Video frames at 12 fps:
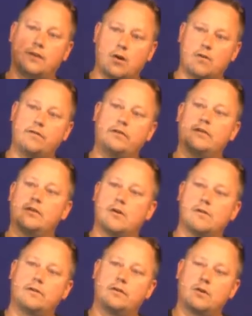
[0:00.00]
over and
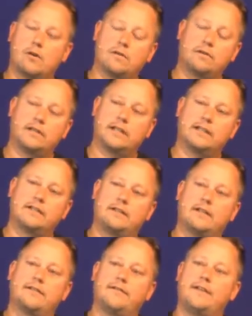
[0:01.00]
over and over again until
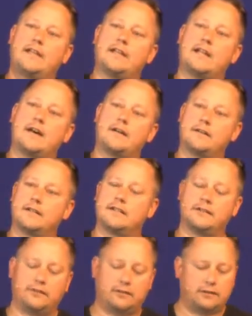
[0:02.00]
it faded out in the
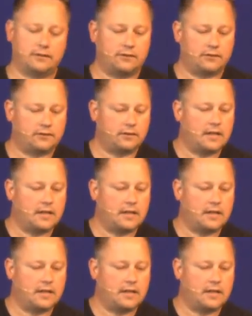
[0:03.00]
distance.